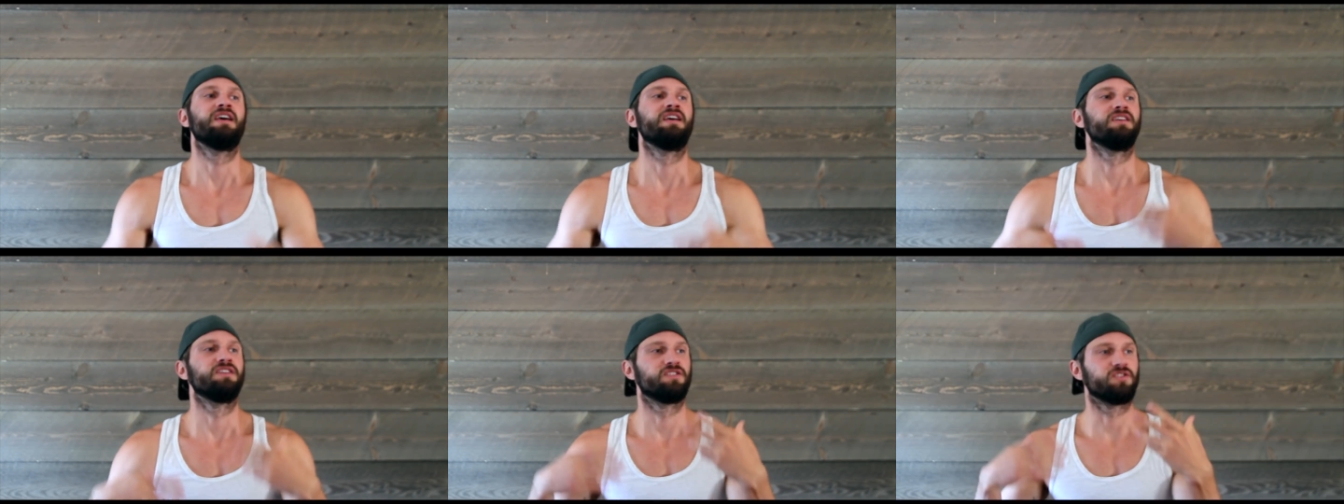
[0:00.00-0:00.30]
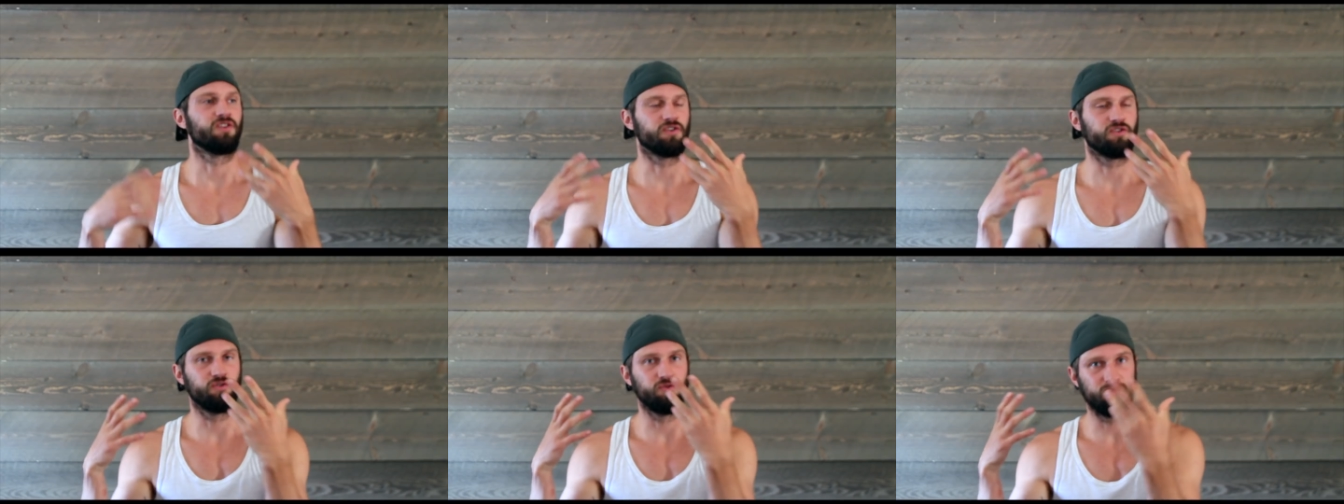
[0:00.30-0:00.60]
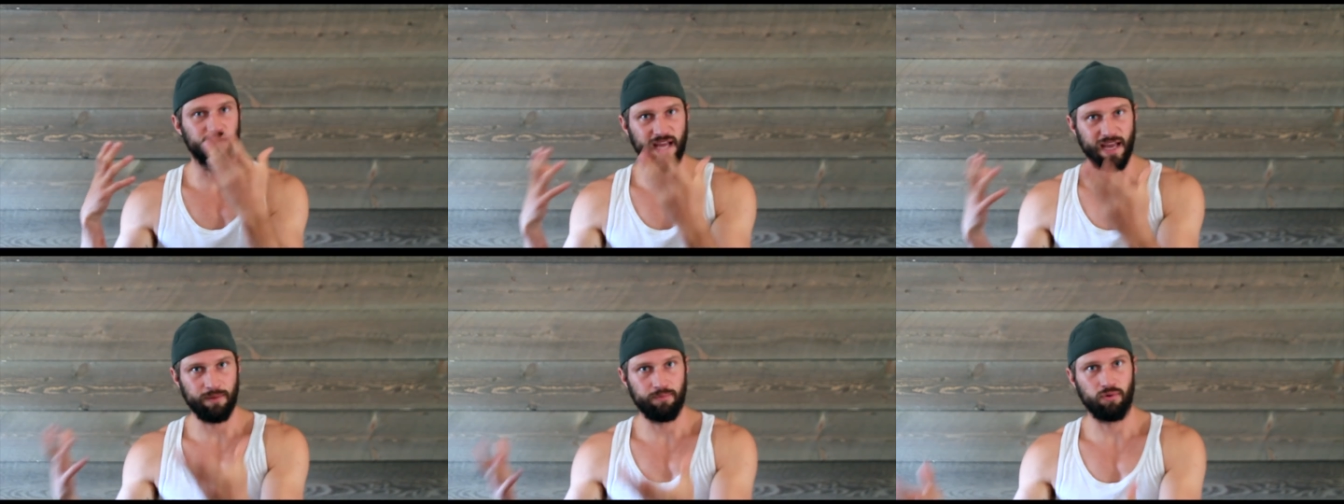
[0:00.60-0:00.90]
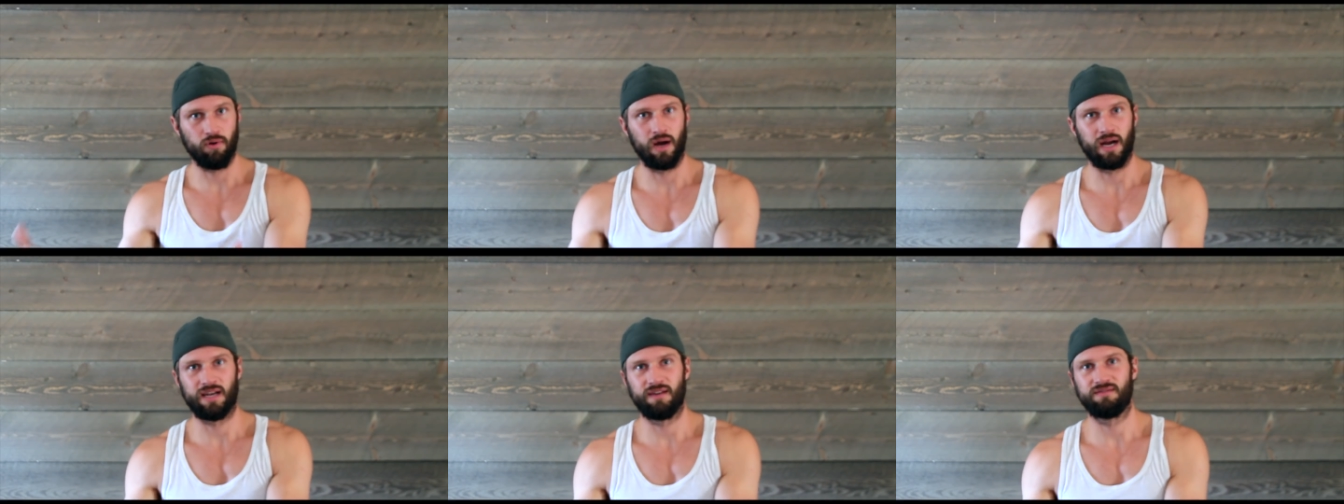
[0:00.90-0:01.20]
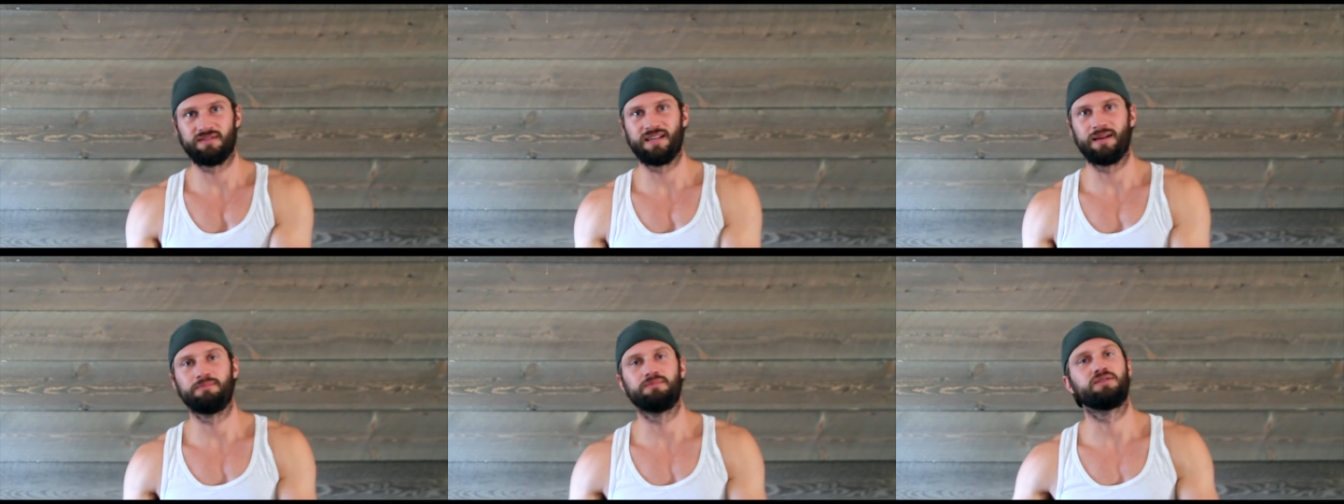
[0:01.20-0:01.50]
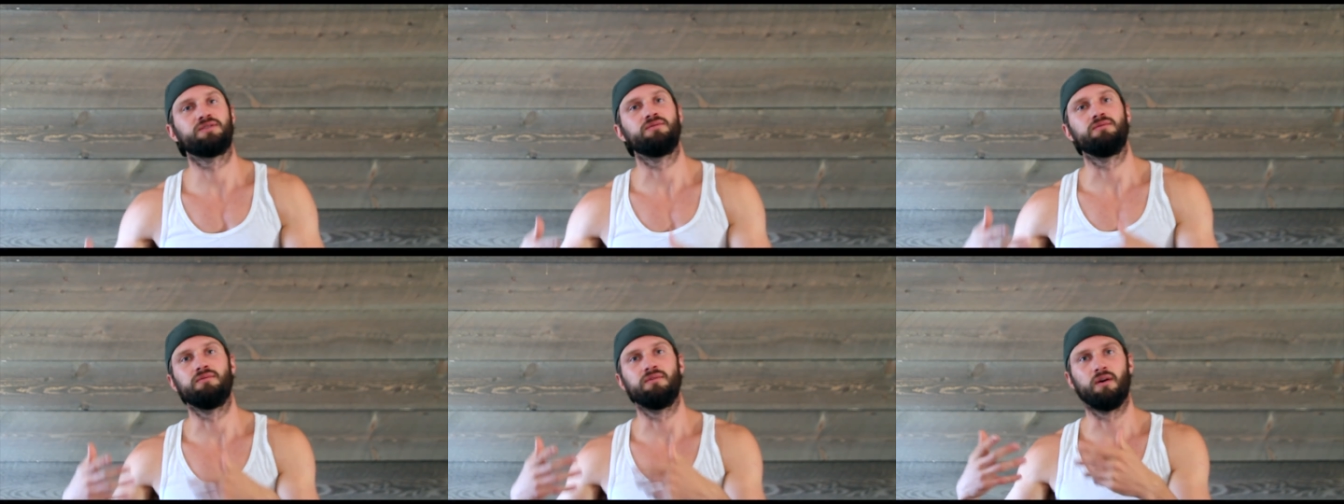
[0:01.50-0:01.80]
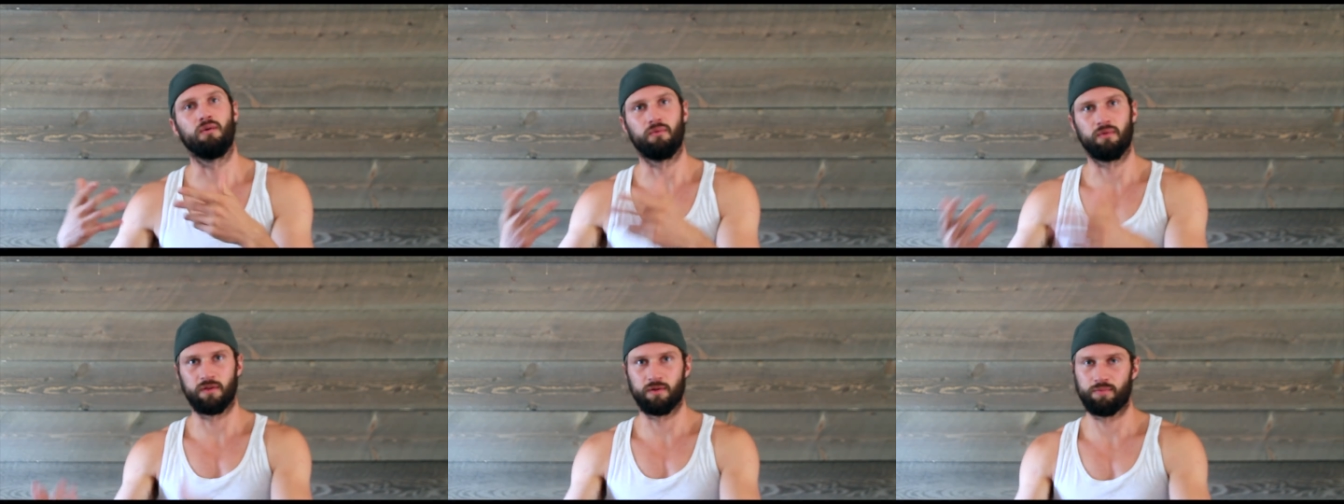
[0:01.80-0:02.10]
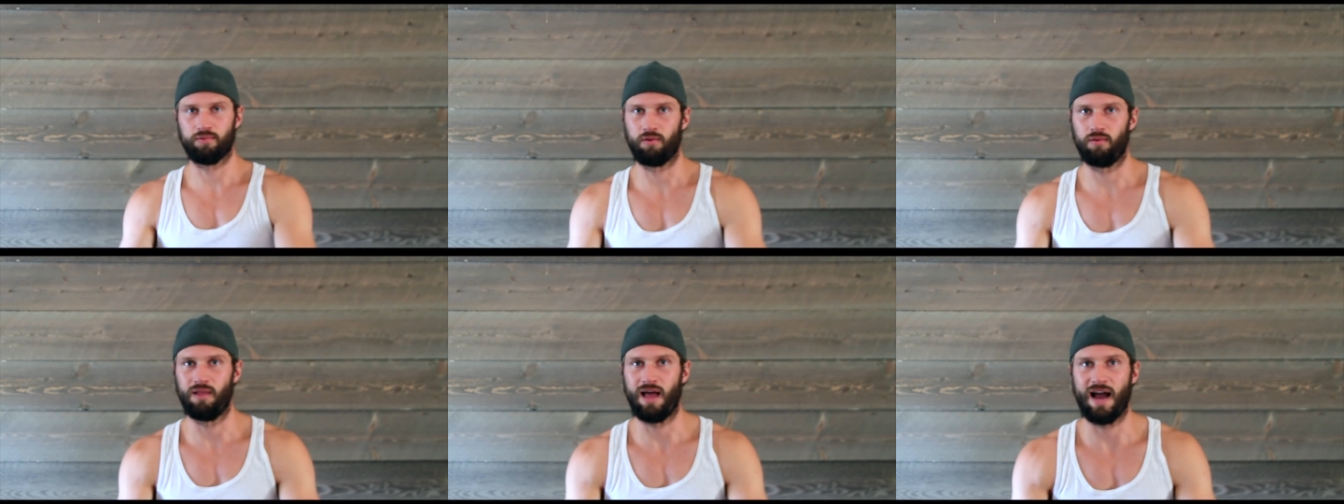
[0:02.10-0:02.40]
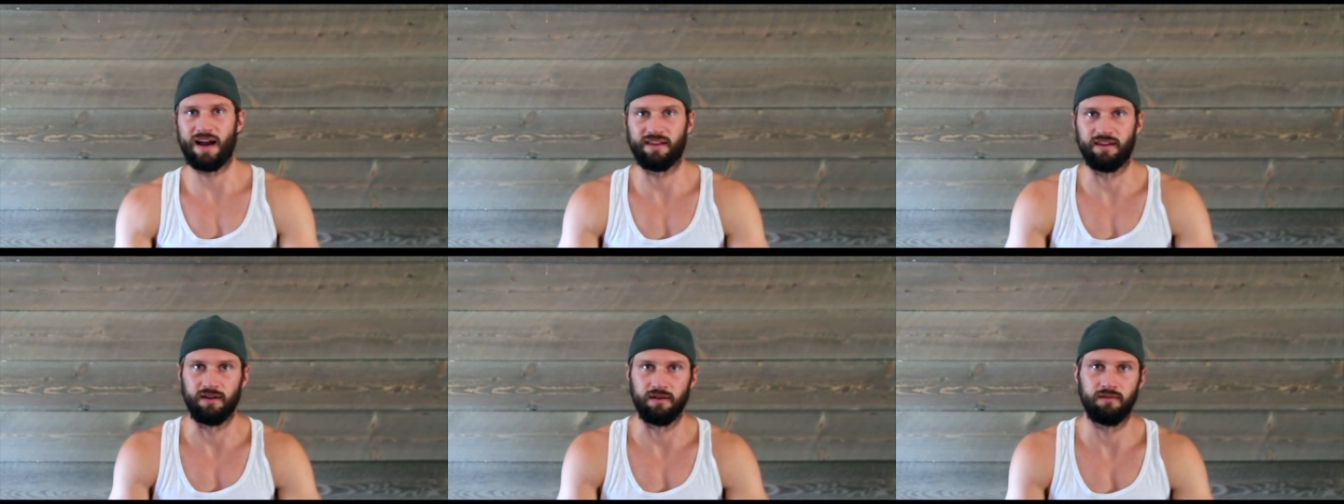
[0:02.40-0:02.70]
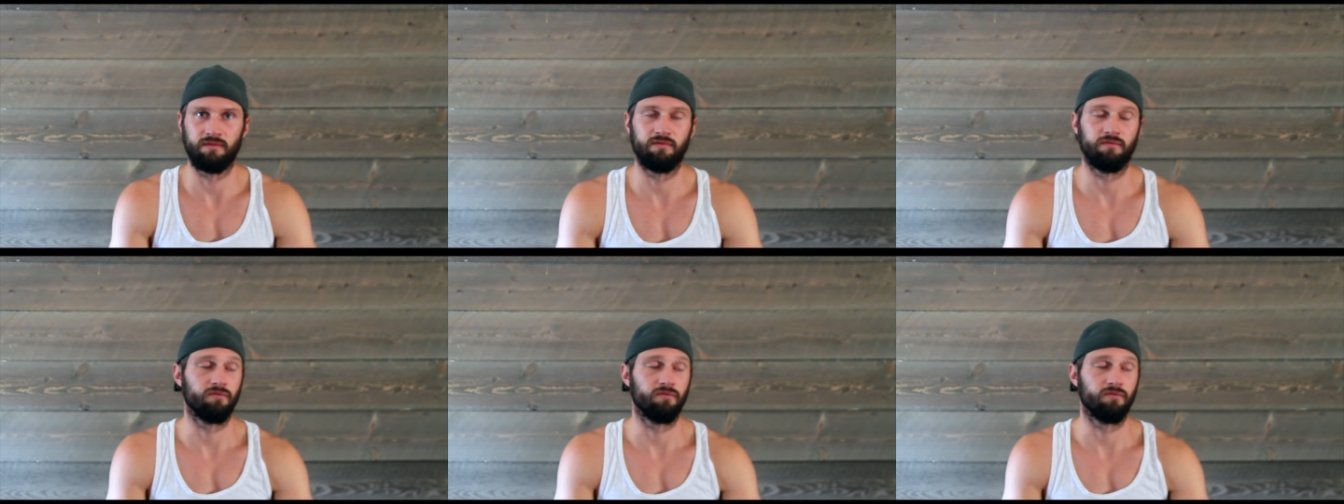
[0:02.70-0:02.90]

start to take proactive steps to lower the prolactin.